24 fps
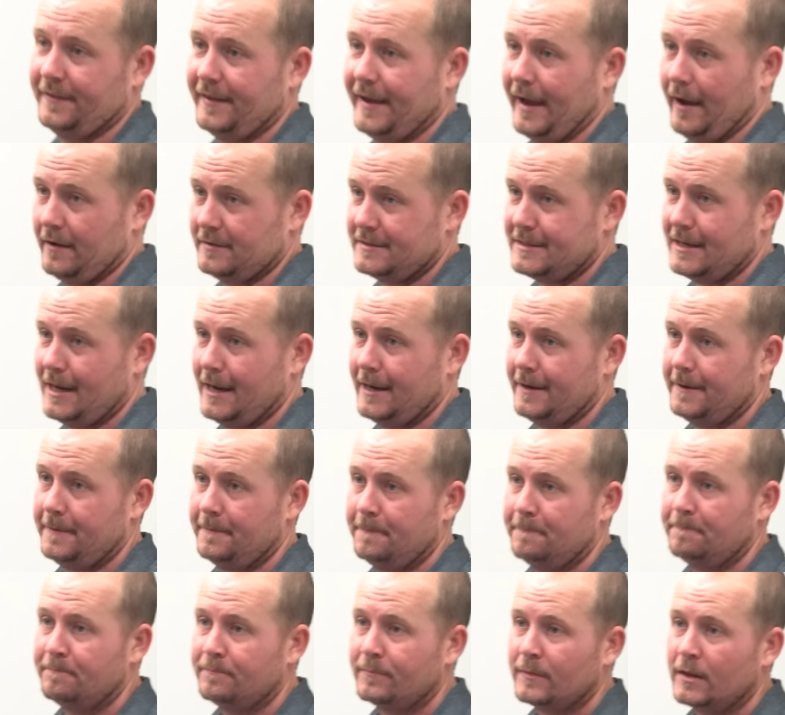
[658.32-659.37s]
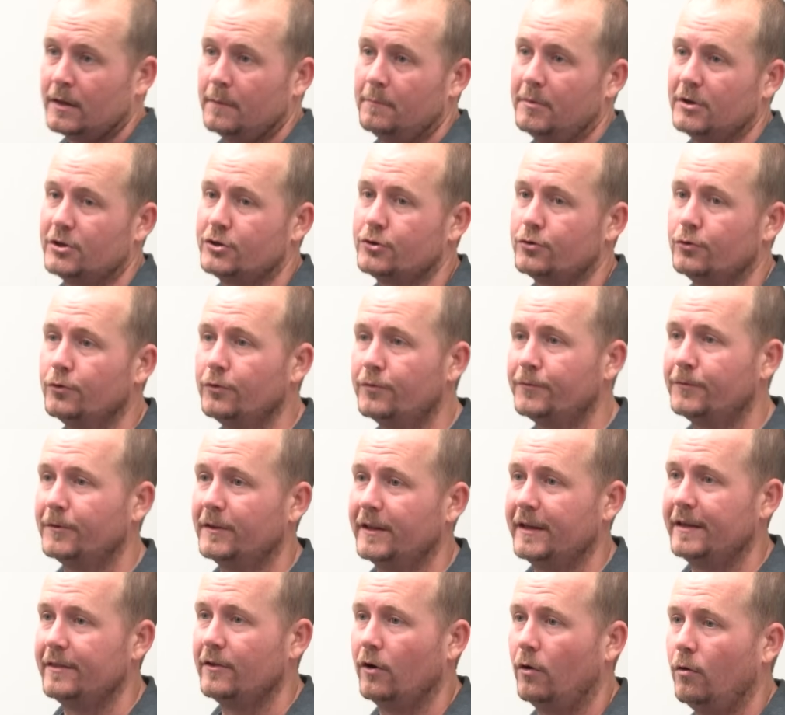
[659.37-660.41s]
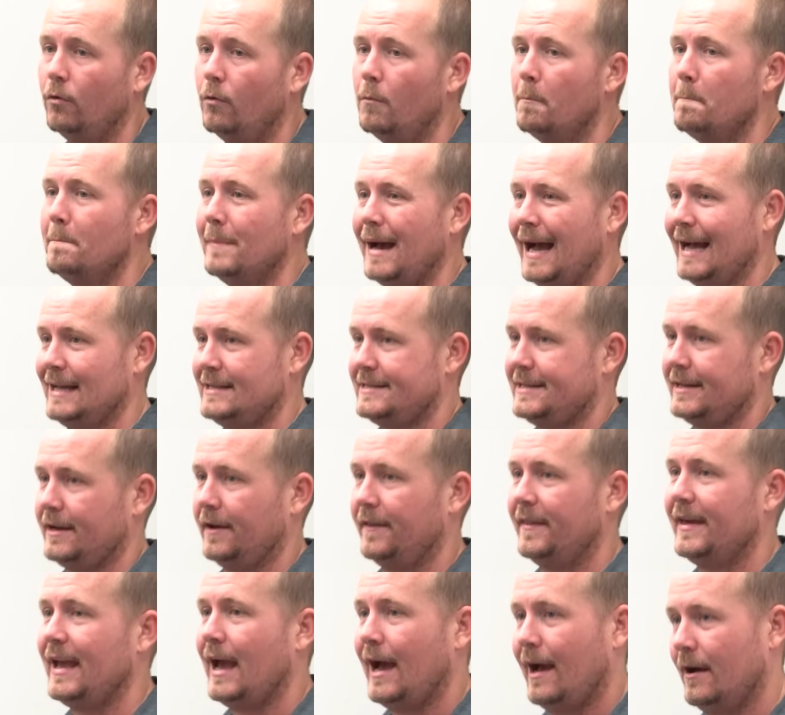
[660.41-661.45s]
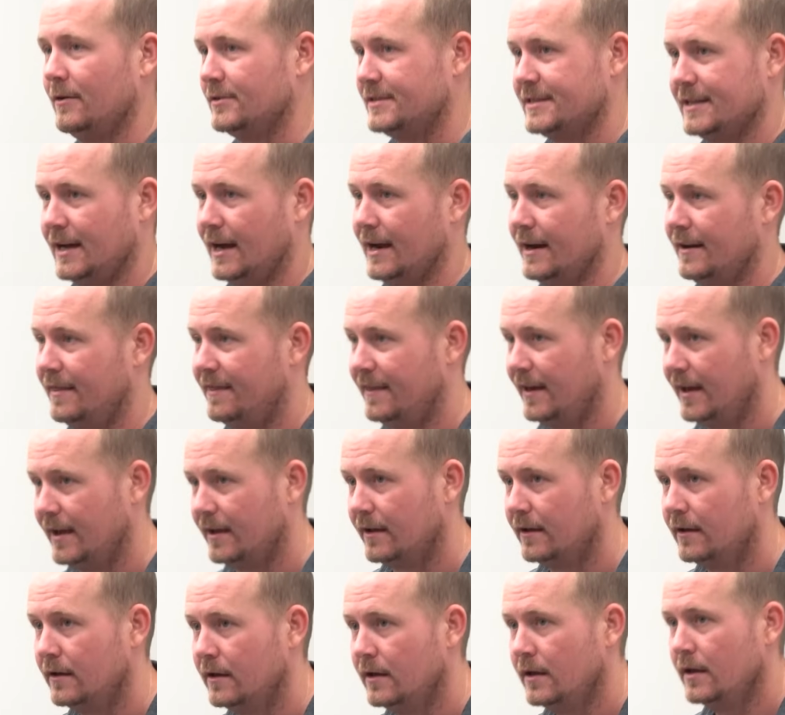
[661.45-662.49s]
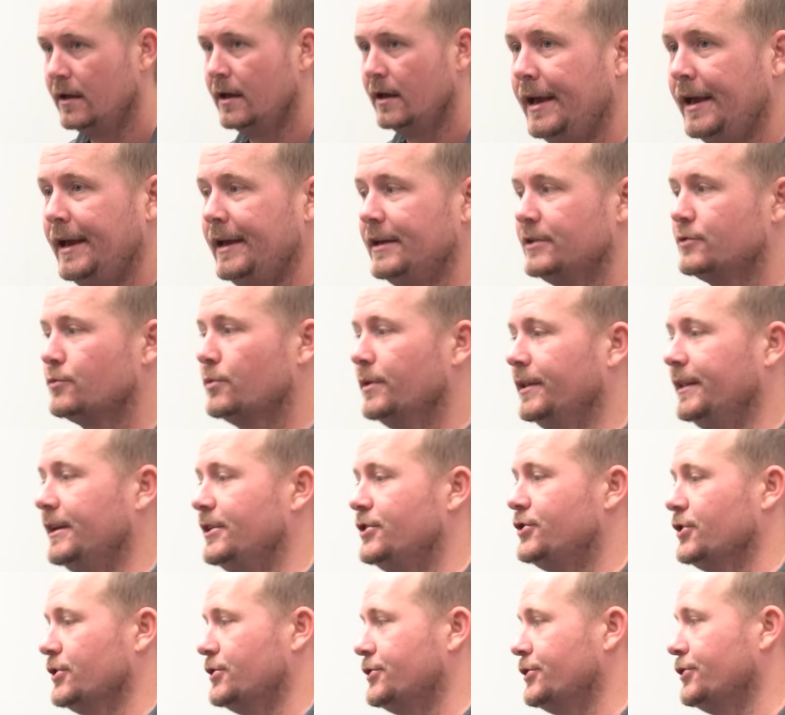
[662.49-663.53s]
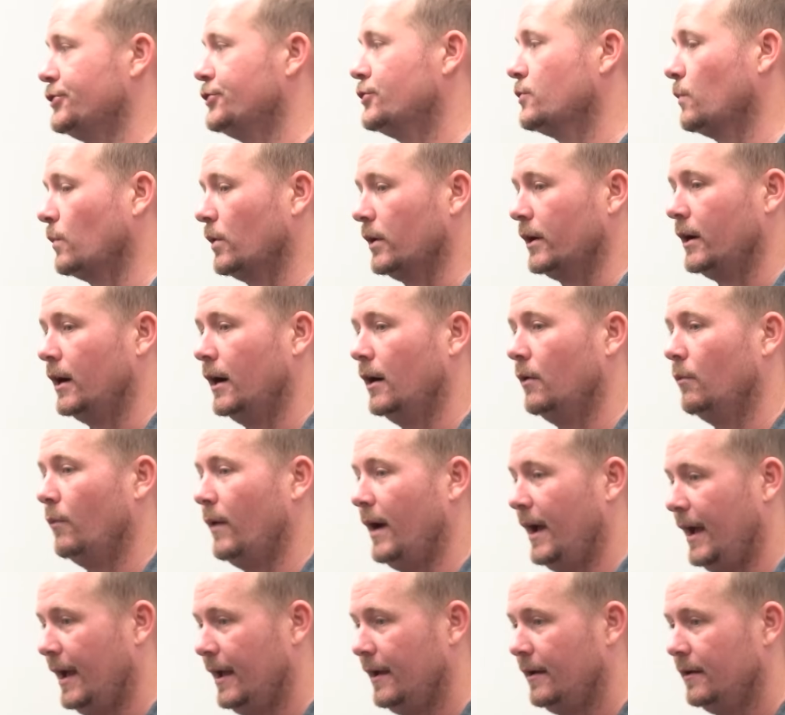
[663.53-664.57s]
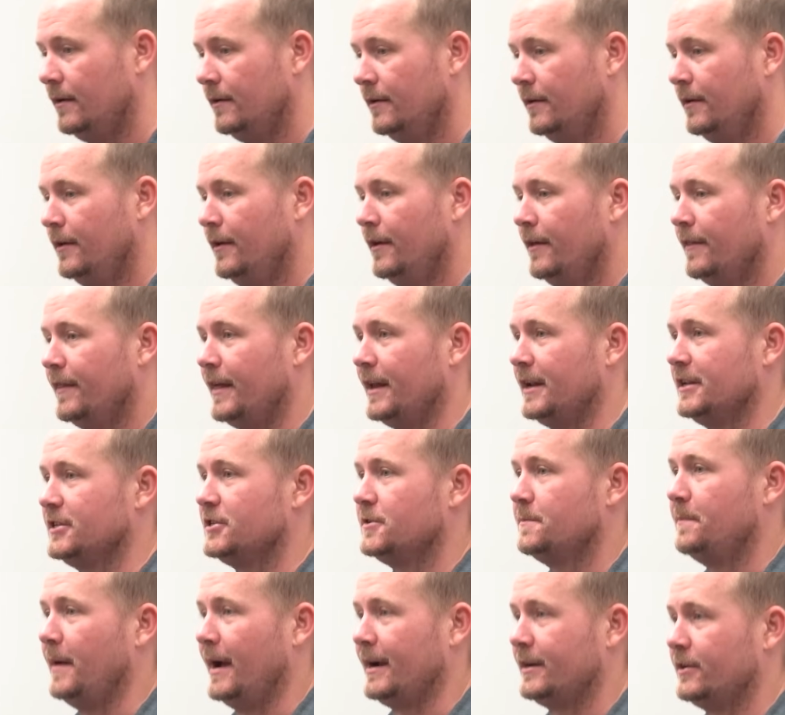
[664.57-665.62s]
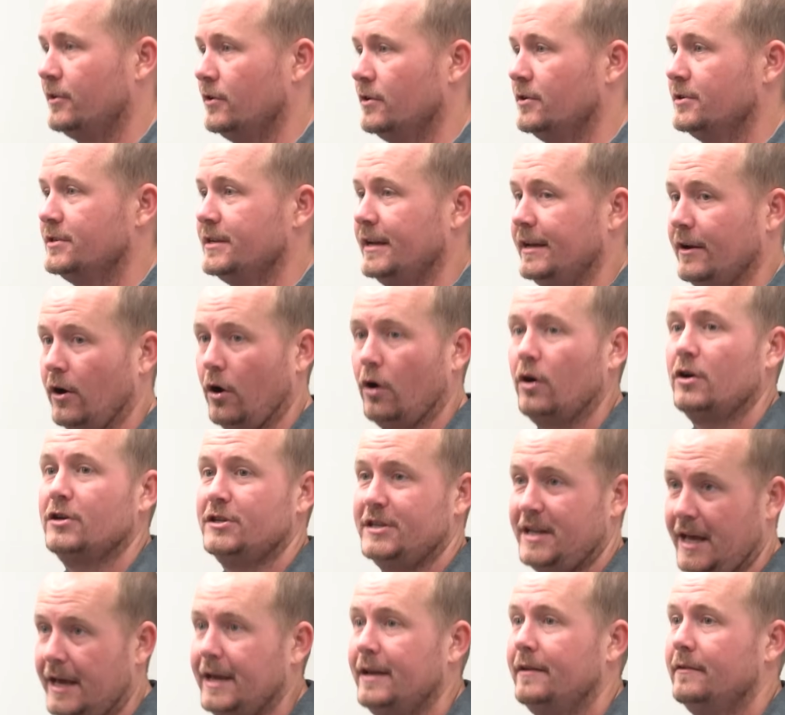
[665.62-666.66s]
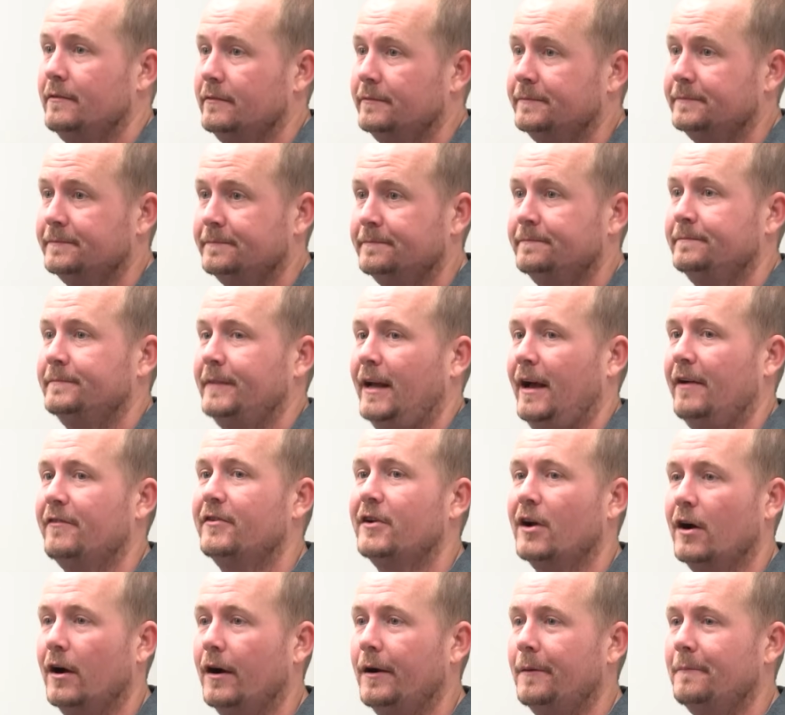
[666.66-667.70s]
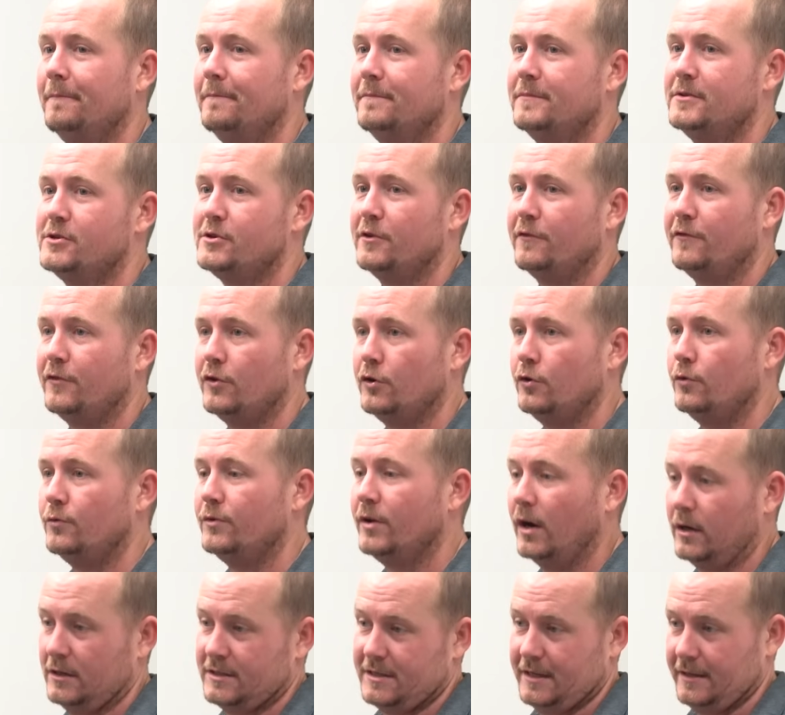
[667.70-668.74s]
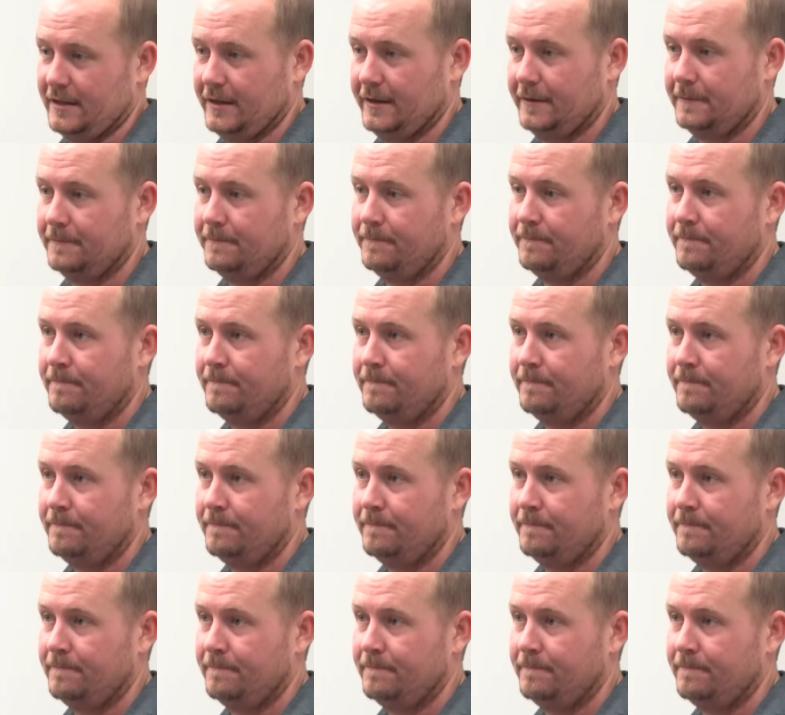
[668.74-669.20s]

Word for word: on the outside? But truthfully, the whole mastic on the outside thing is really just a shortcut way that inspectors in our state have come to view duct sealing.